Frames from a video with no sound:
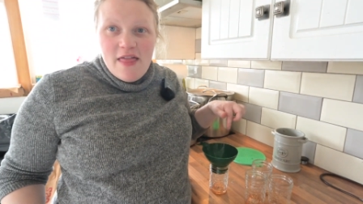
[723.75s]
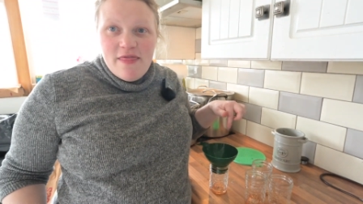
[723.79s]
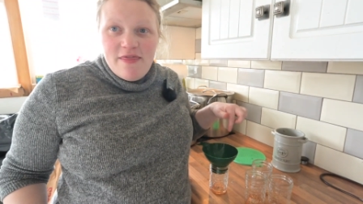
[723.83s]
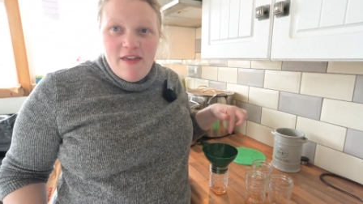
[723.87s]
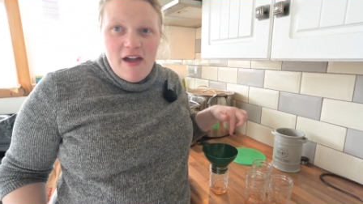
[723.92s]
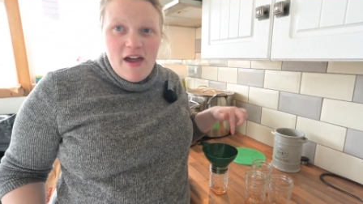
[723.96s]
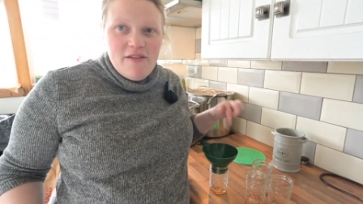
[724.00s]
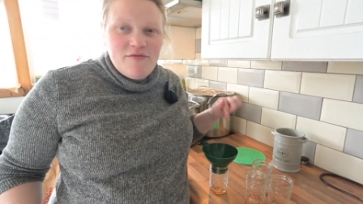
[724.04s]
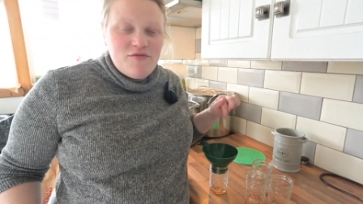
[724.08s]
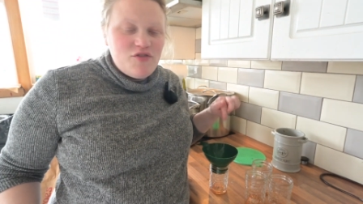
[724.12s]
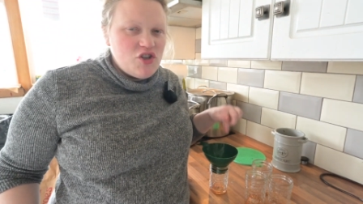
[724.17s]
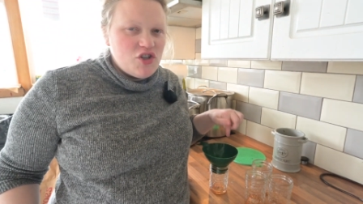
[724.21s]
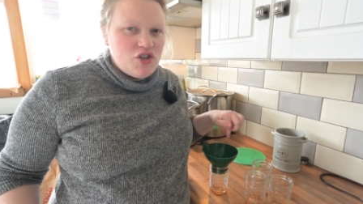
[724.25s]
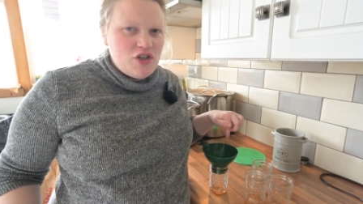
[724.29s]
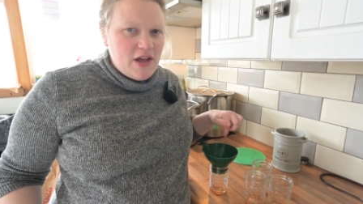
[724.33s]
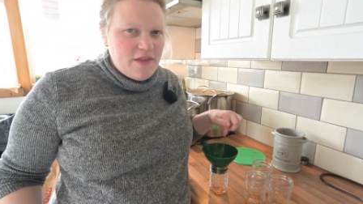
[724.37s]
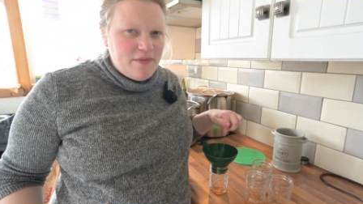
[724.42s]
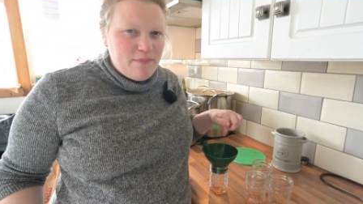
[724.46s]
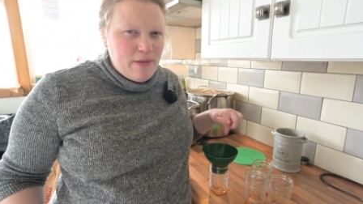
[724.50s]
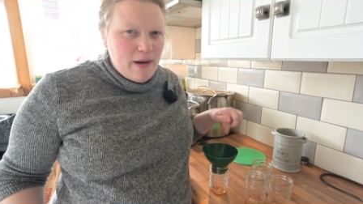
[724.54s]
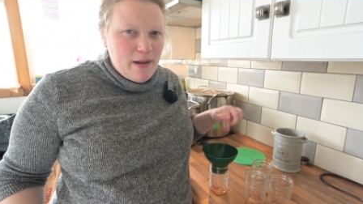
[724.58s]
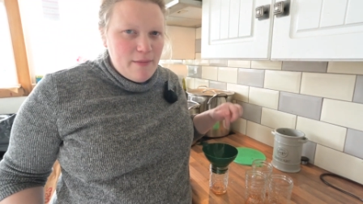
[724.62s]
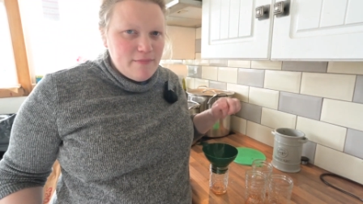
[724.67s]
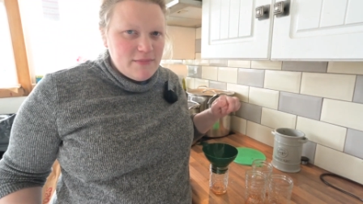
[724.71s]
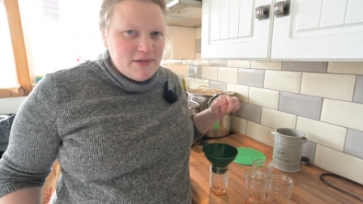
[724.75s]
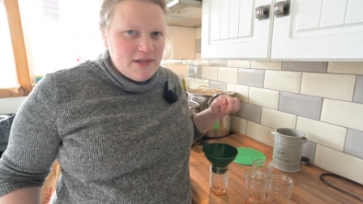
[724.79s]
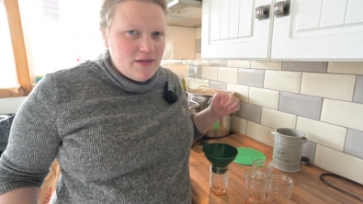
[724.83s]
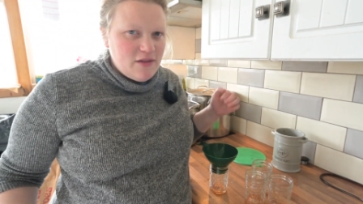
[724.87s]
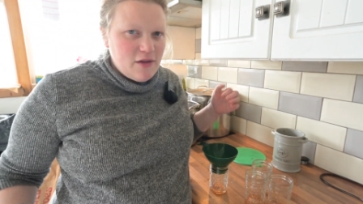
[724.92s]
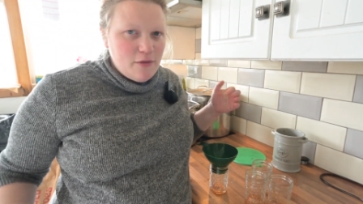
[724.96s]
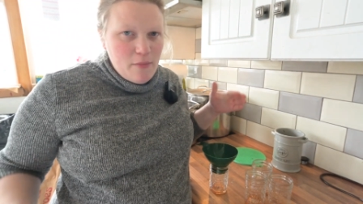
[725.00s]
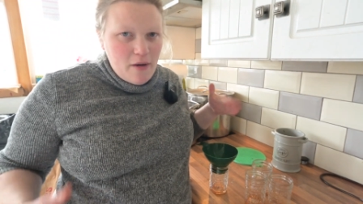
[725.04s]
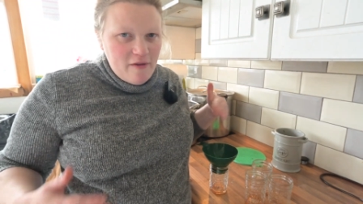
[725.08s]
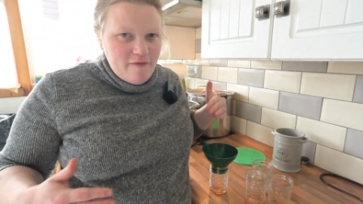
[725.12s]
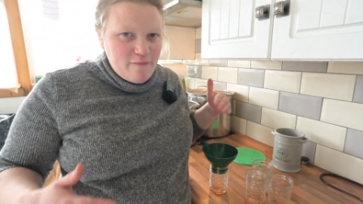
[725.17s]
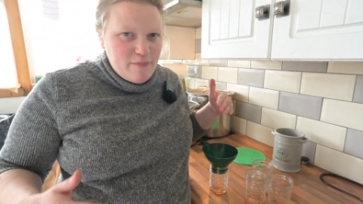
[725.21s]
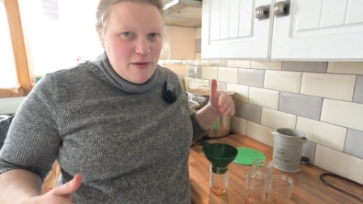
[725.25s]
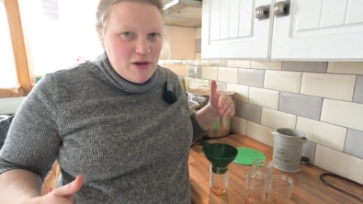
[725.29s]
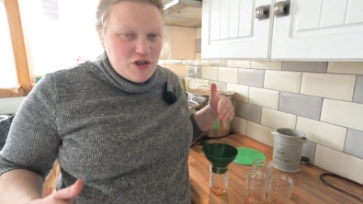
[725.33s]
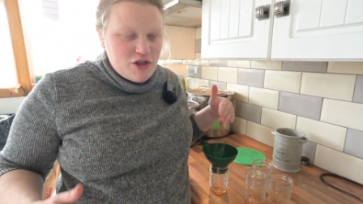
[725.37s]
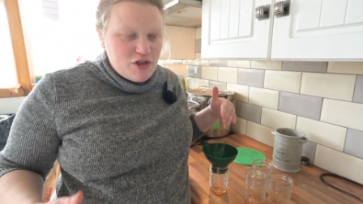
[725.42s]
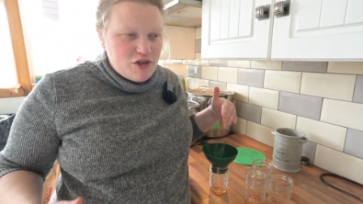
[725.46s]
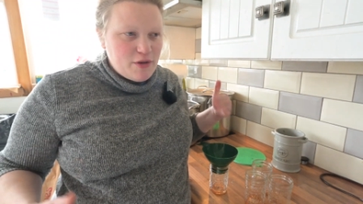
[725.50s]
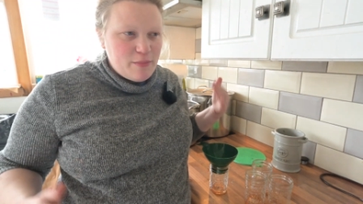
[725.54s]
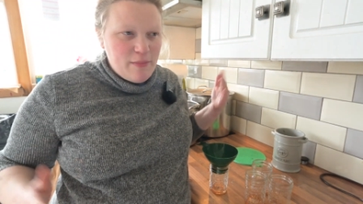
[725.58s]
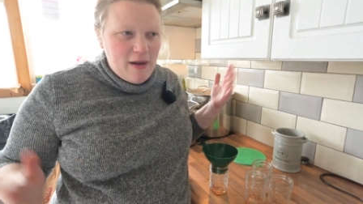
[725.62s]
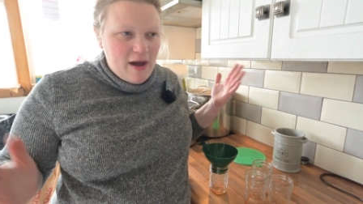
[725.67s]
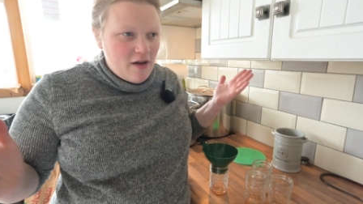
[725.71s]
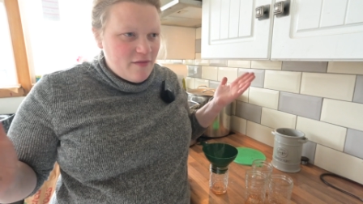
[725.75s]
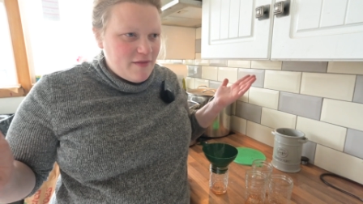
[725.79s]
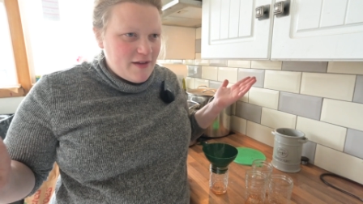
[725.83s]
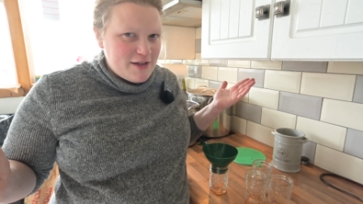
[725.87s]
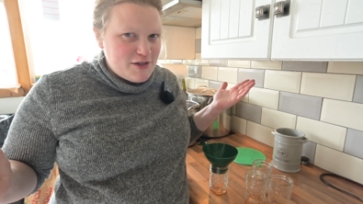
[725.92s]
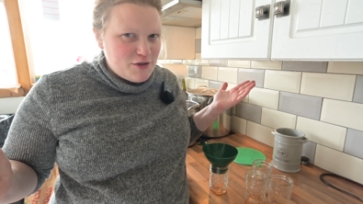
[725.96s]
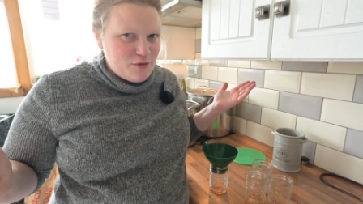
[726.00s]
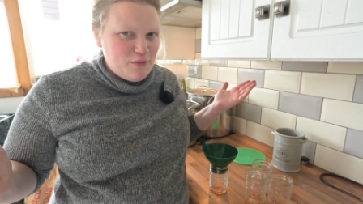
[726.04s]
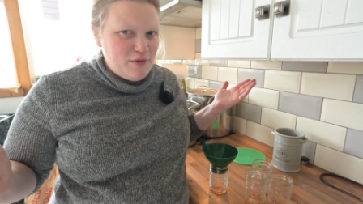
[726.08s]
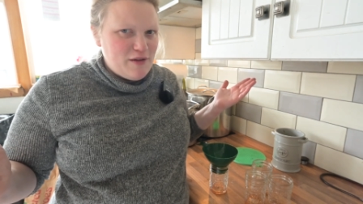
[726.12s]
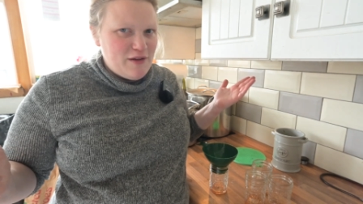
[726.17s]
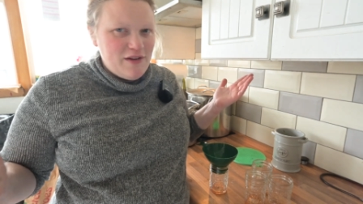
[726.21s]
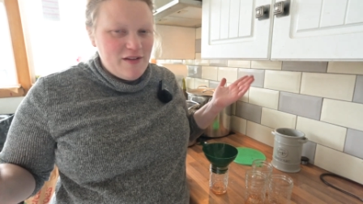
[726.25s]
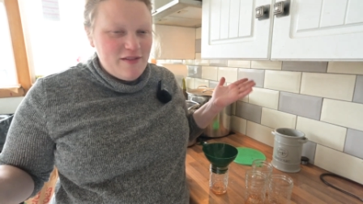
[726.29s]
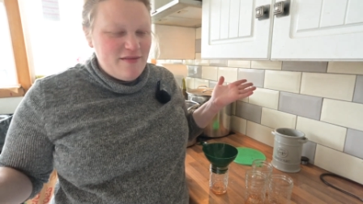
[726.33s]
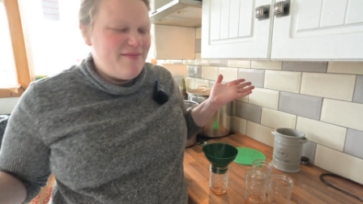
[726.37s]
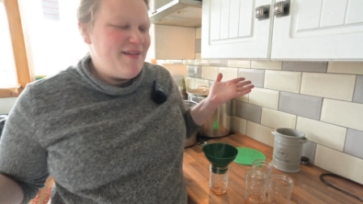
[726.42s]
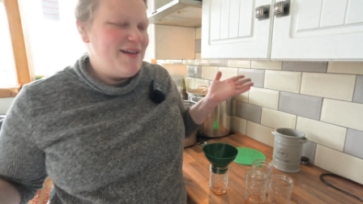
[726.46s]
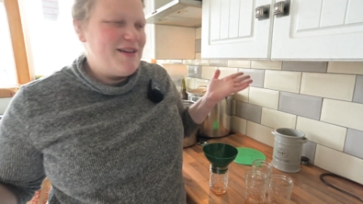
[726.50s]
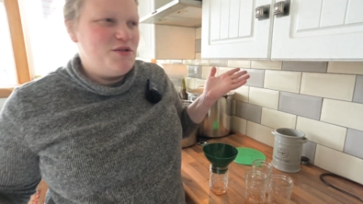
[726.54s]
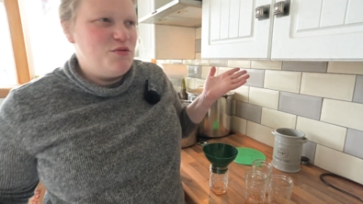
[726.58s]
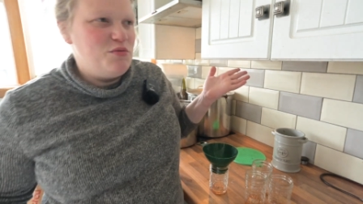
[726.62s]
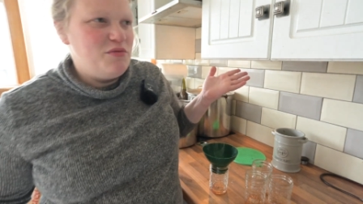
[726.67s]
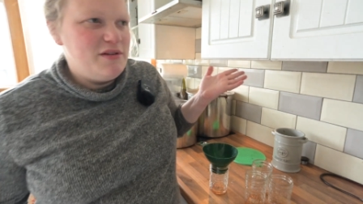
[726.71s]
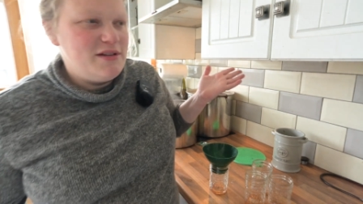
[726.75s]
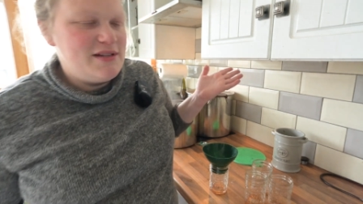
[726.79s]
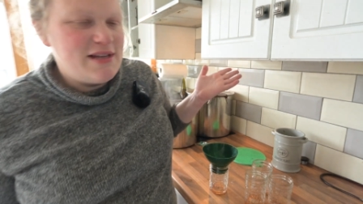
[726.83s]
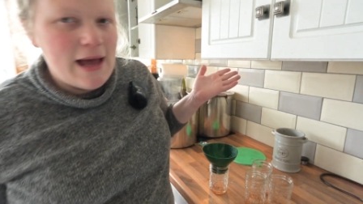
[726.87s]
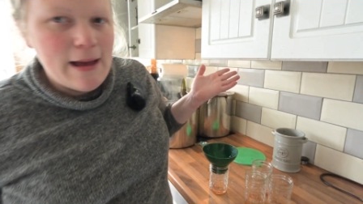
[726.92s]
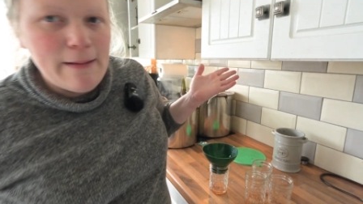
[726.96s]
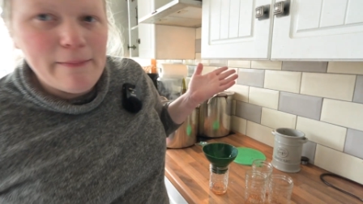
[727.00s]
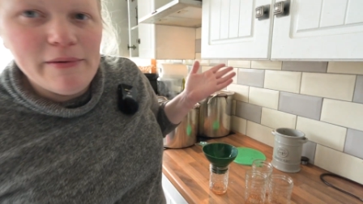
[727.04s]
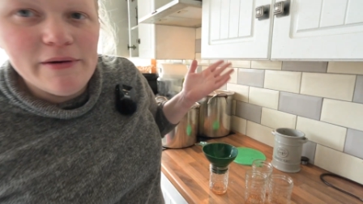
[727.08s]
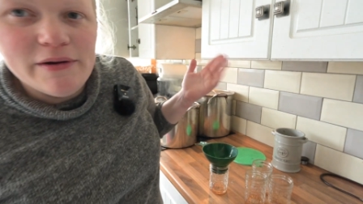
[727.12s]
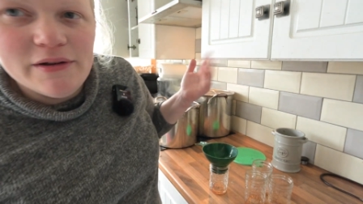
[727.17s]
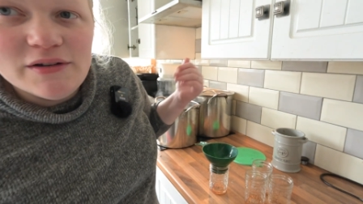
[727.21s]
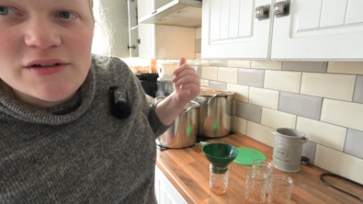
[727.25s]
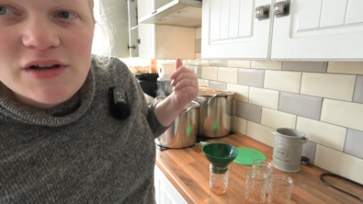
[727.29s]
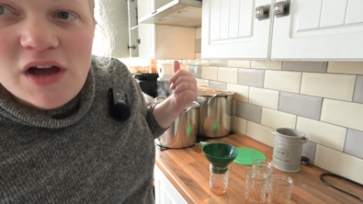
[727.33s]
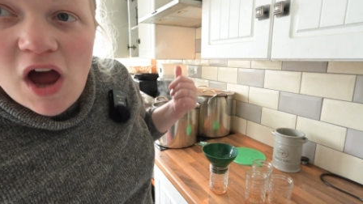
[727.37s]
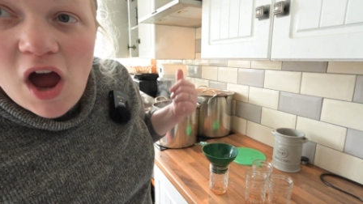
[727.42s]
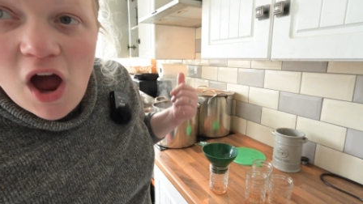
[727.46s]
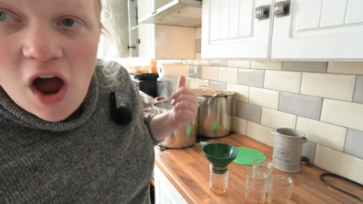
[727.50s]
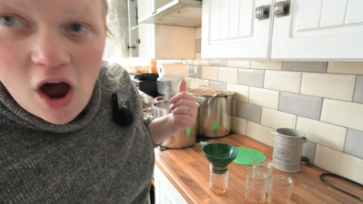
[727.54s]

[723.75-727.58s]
They've just had plums in them. I've measured them out. That's all that's happened.